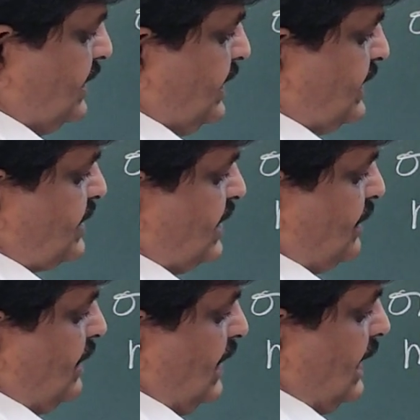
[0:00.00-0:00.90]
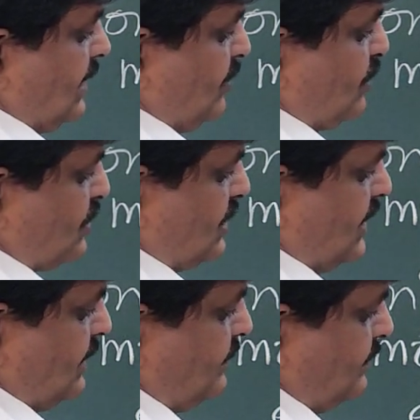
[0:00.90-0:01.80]
a circular
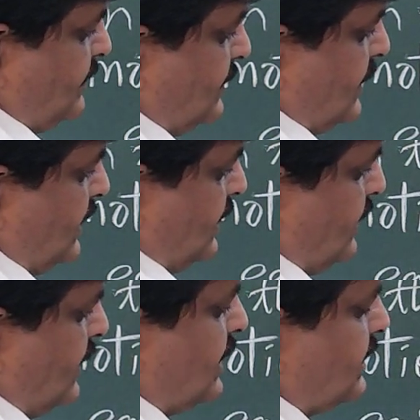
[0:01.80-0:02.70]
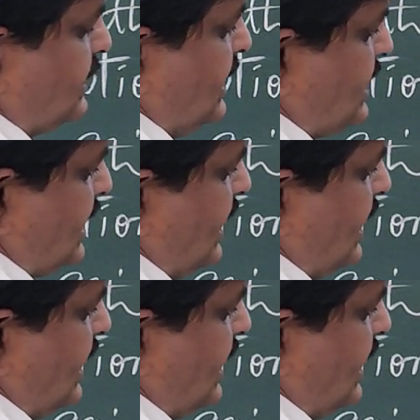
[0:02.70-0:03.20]
motion. These